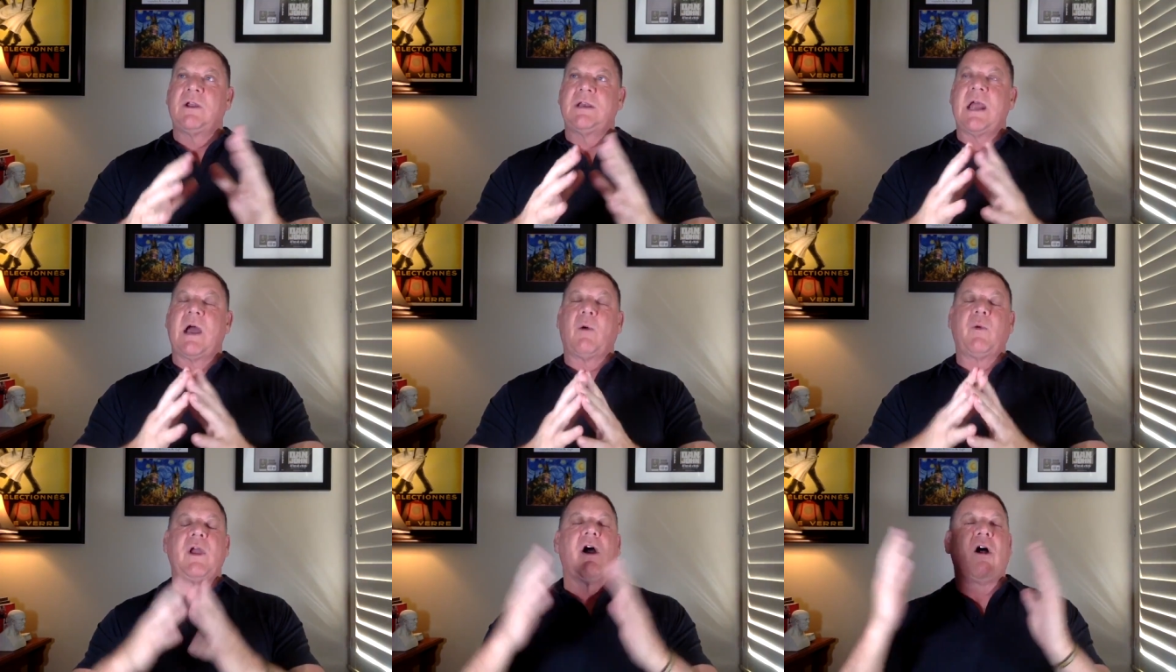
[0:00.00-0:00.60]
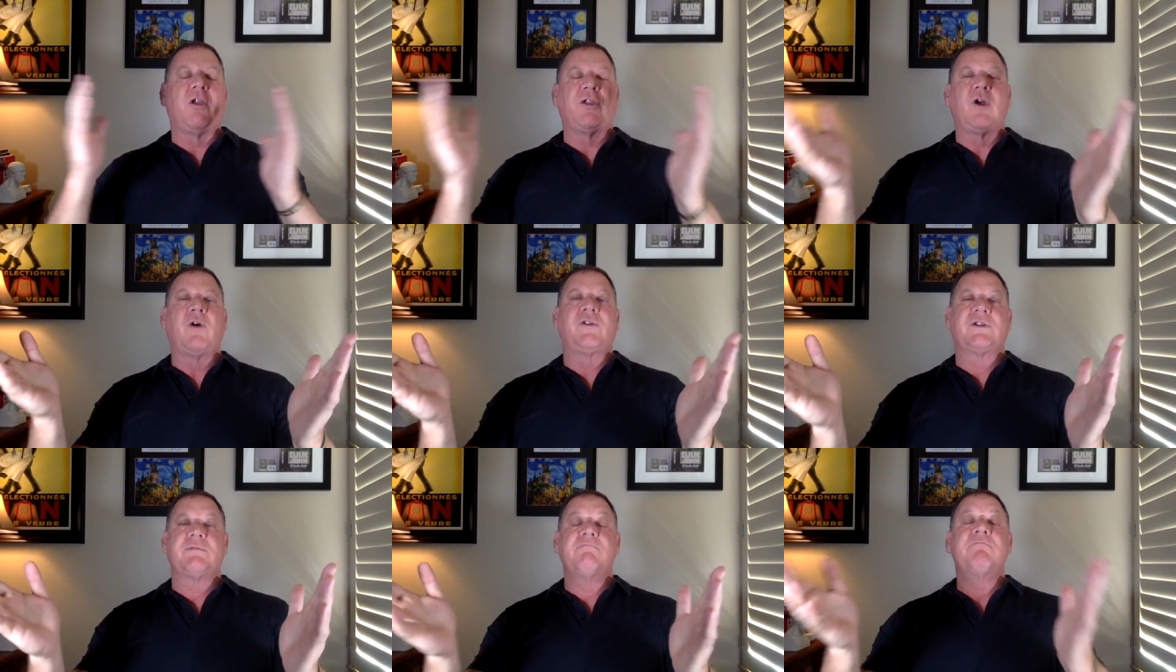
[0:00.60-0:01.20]
Now we all know
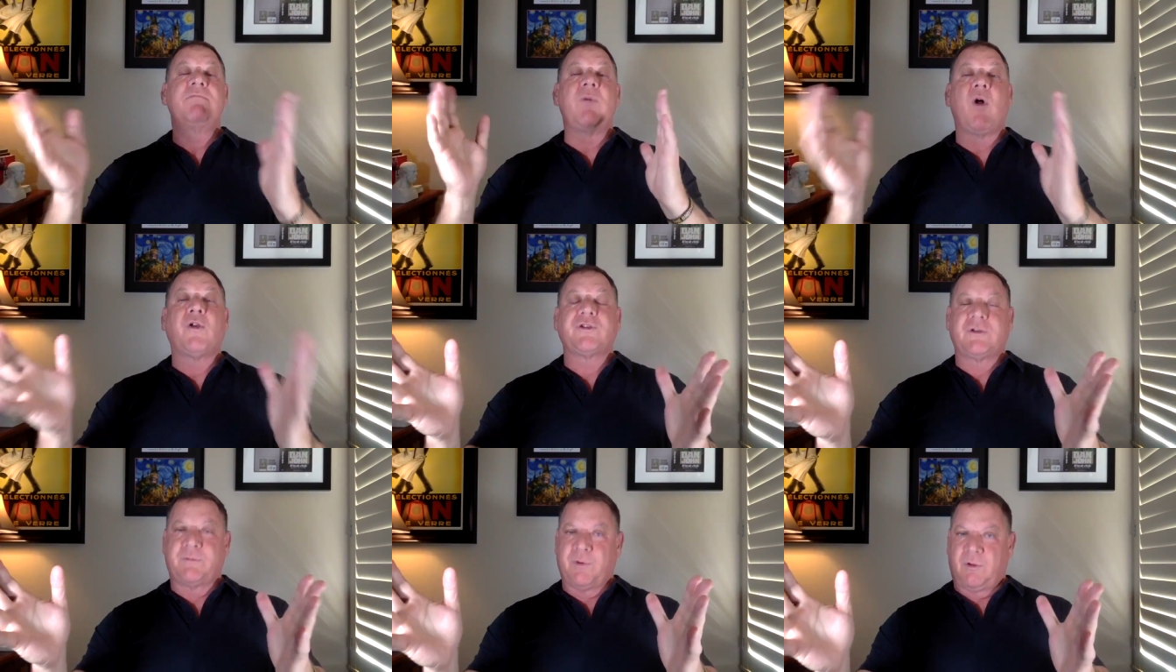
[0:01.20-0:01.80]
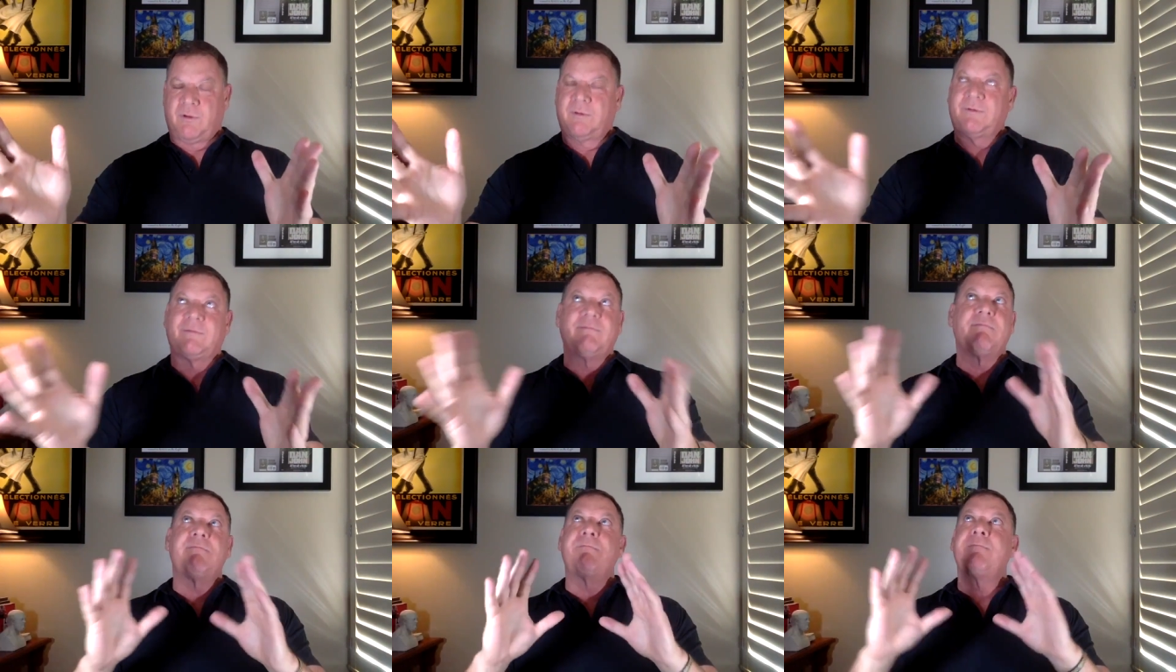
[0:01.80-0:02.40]
there's multiple
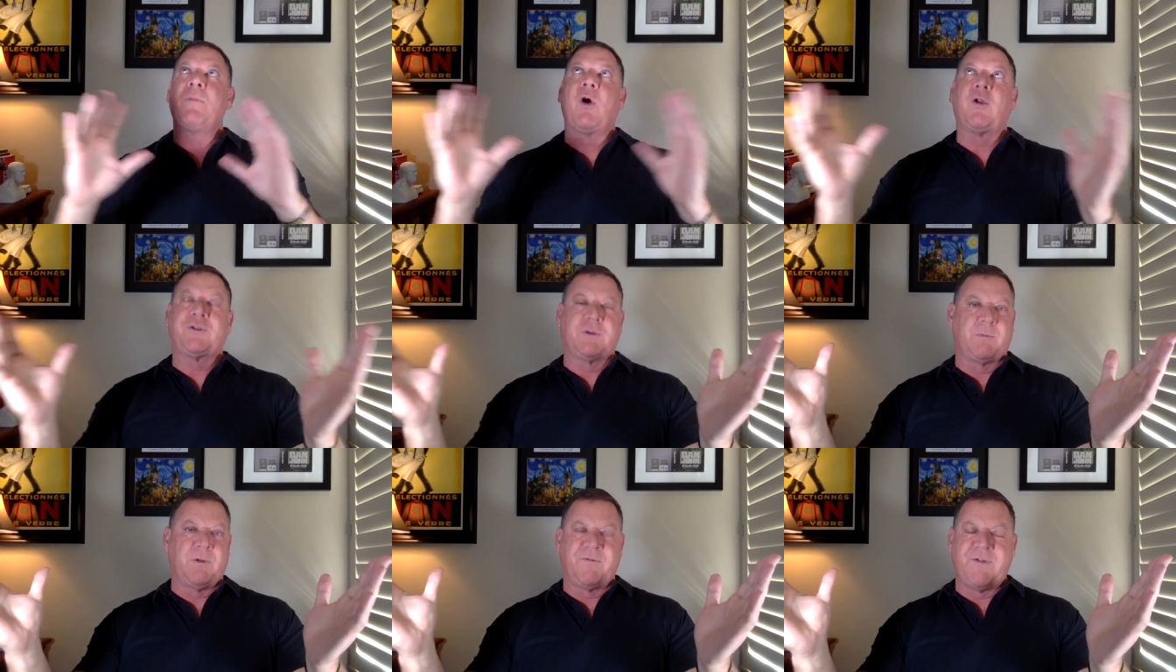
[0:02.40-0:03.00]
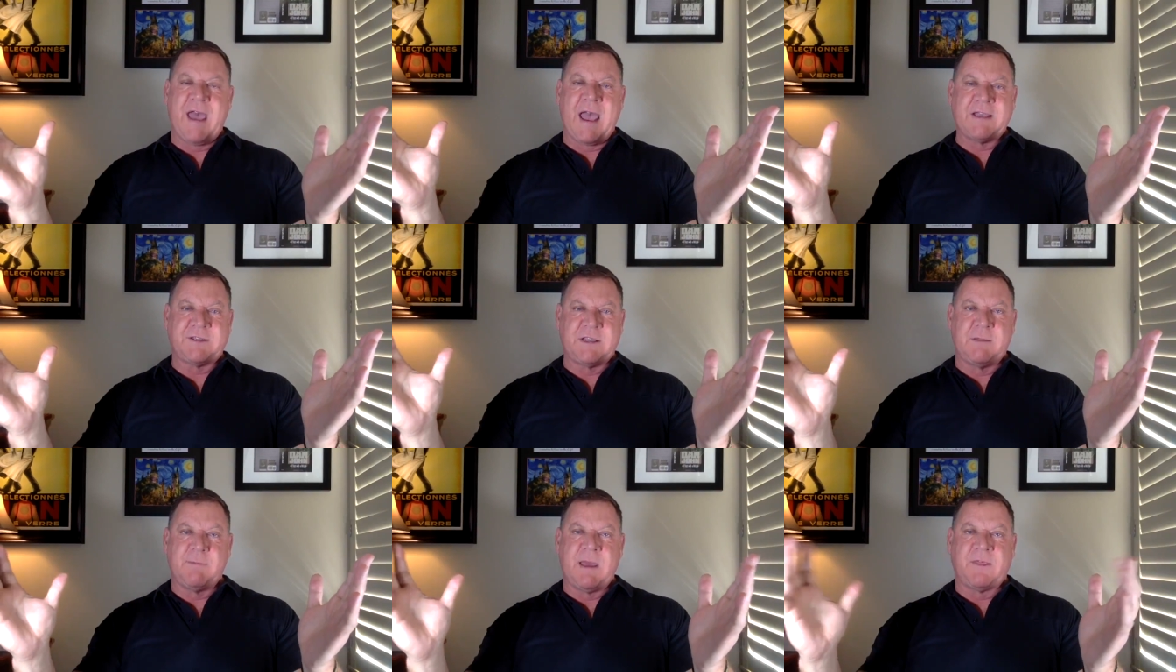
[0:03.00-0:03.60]
multiple
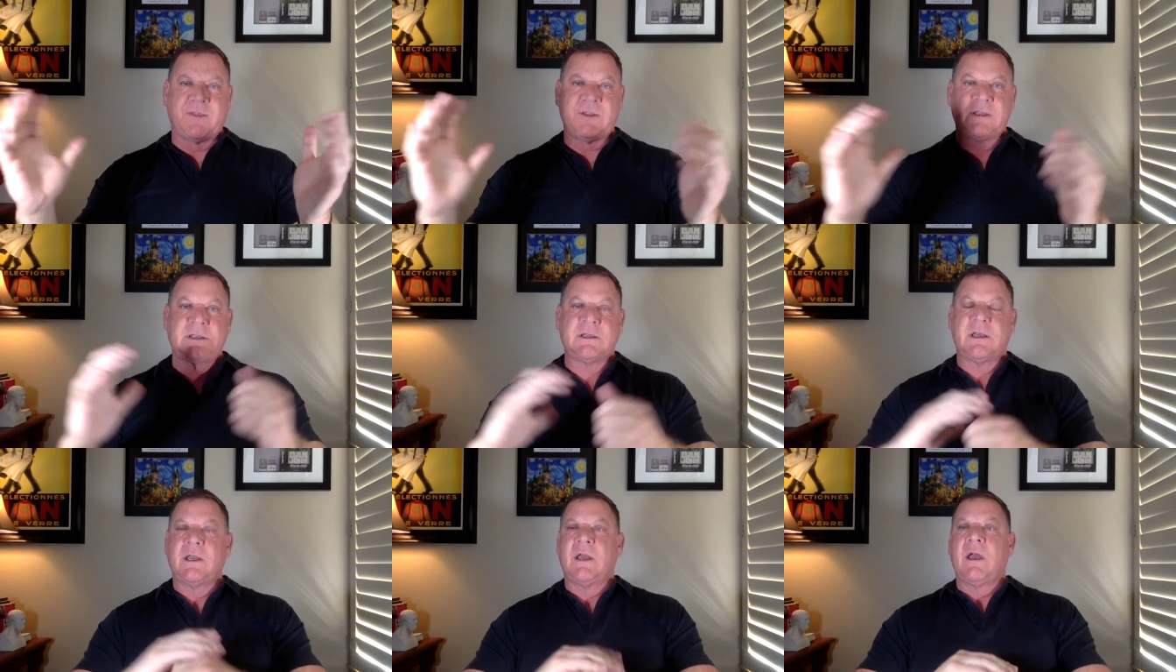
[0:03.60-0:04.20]
fasting methods.